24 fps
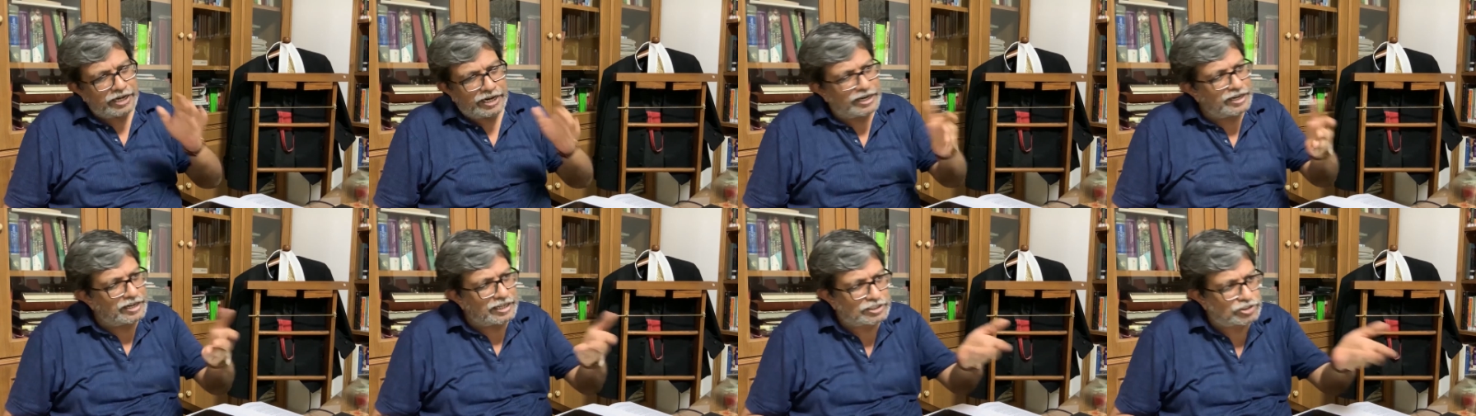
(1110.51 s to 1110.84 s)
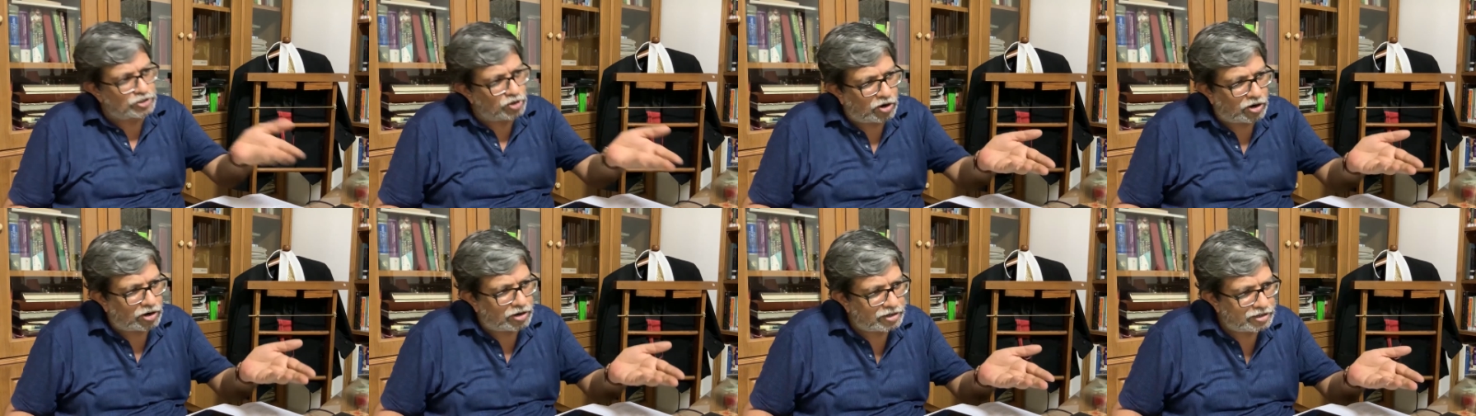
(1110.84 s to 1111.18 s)
it
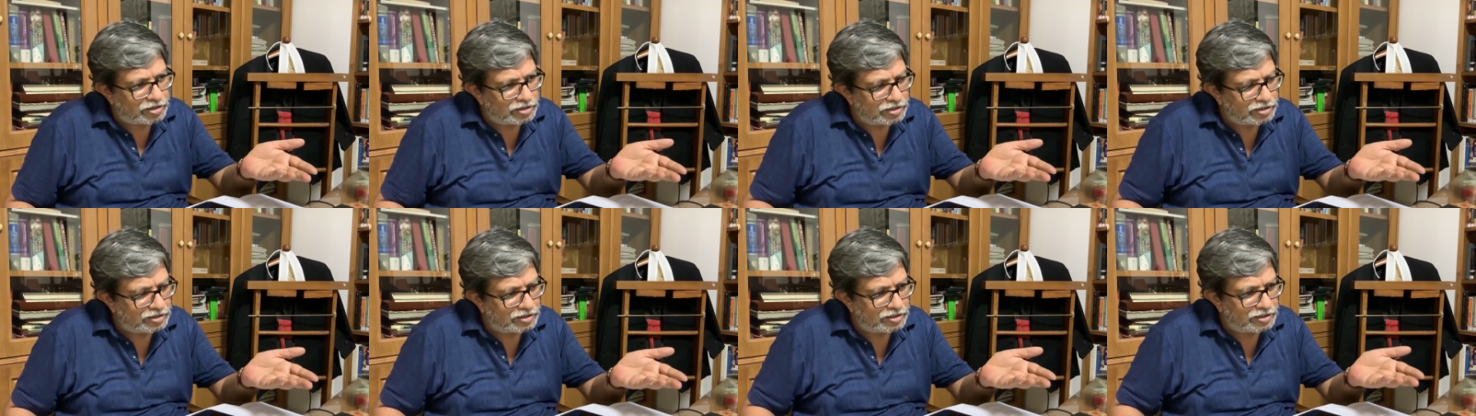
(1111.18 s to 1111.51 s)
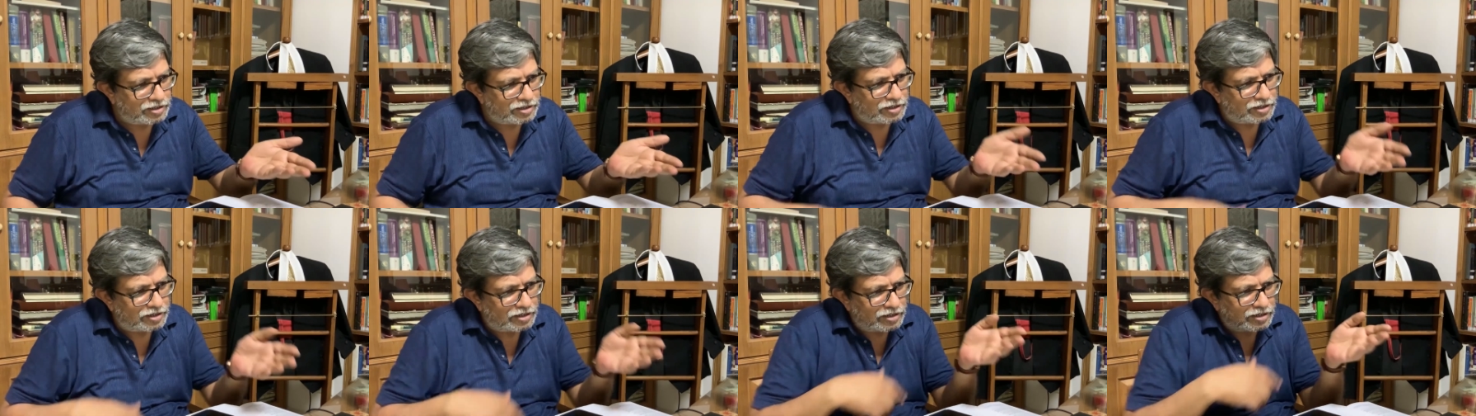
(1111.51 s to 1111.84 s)
does not
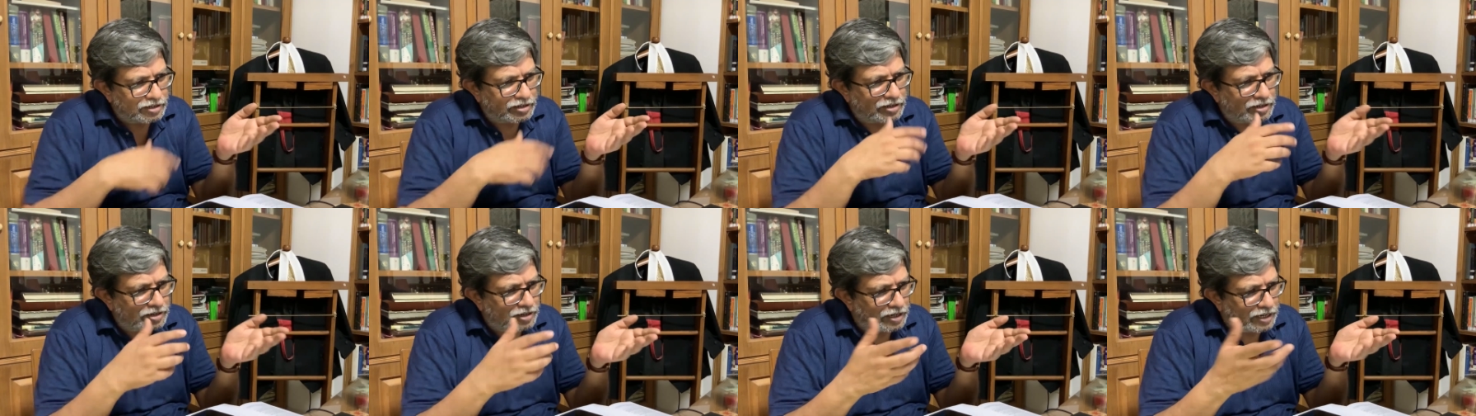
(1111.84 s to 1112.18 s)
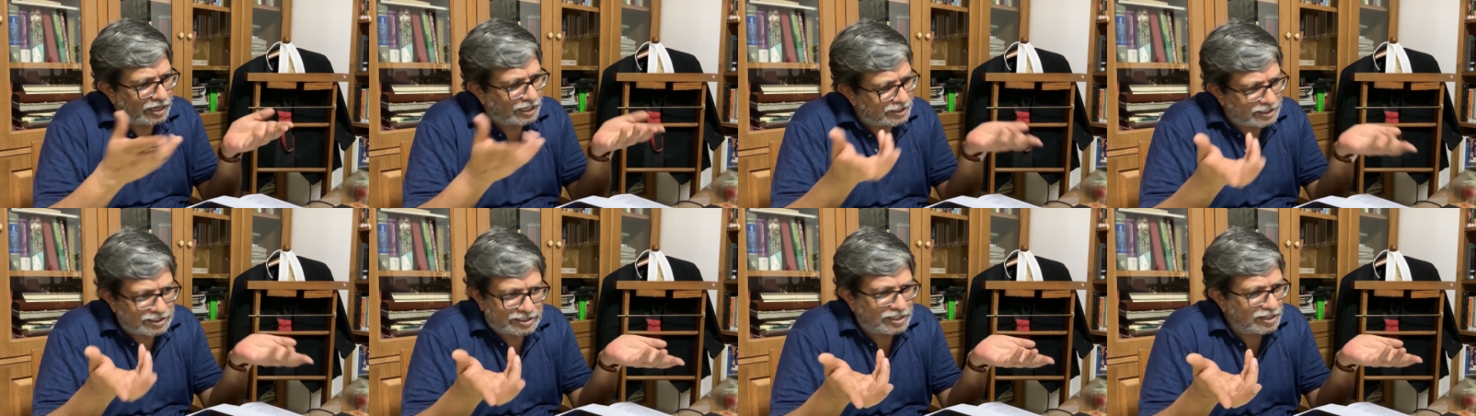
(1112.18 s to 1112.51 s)

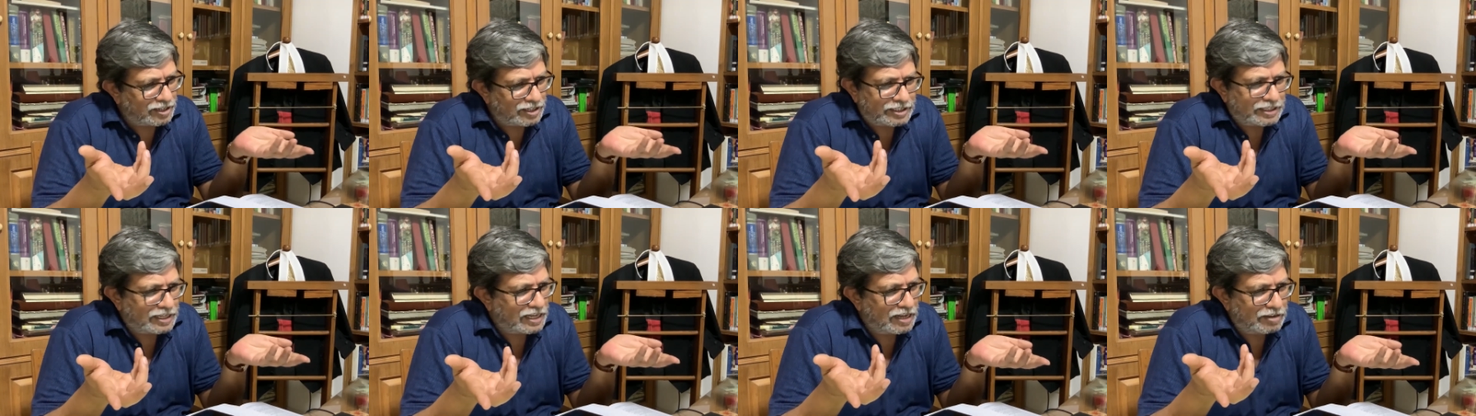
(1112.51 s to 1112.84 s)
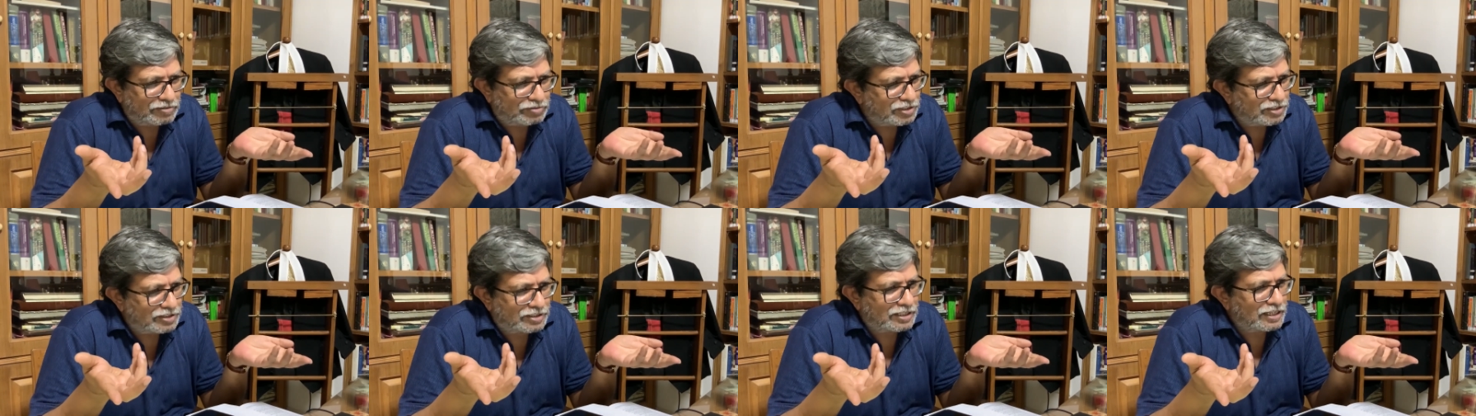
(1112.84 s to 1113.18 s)
necessarily
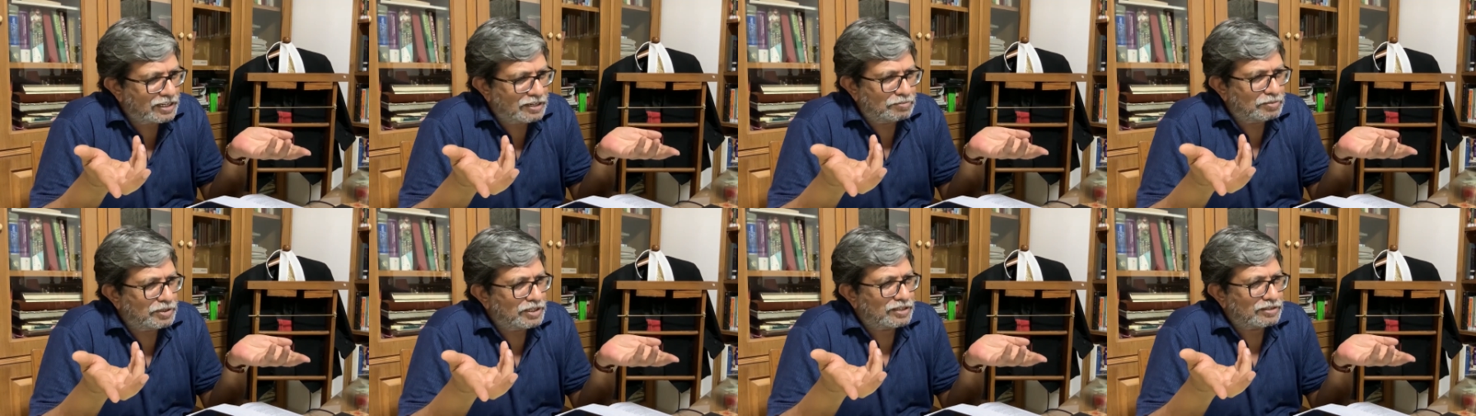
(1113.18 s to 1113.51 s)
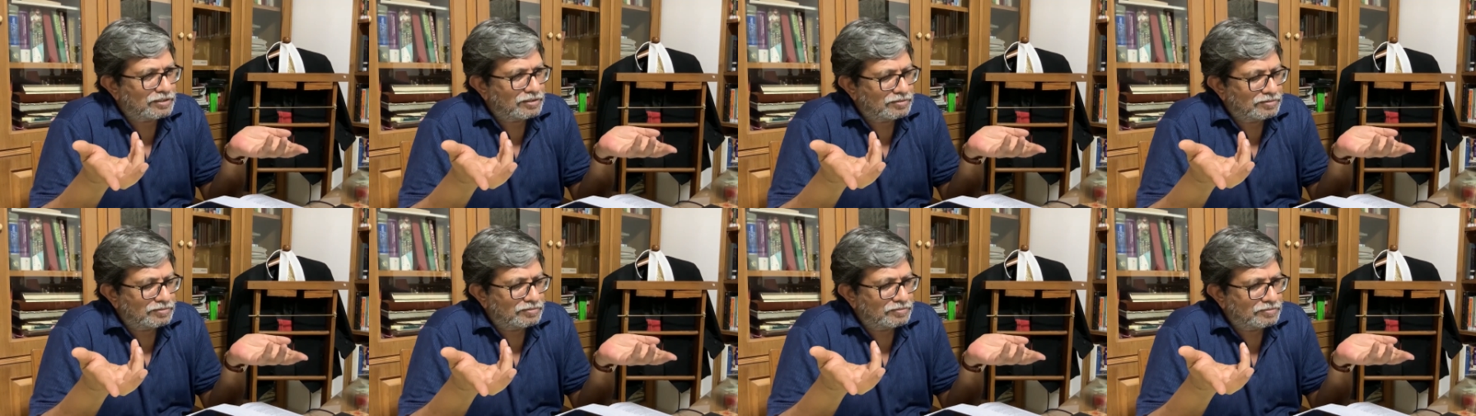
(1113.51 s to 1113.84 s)
have this
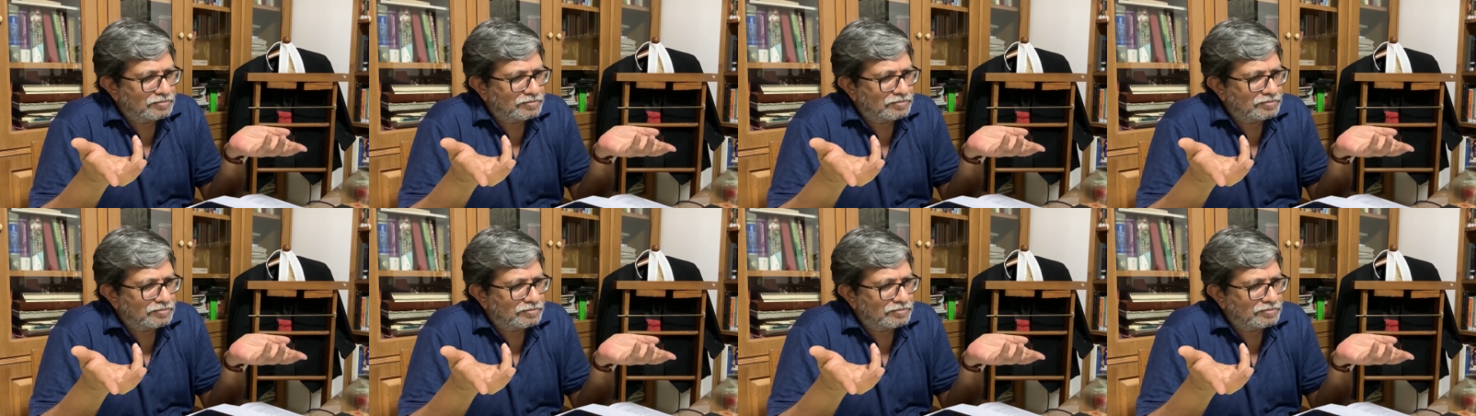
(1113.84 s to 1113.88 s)
element.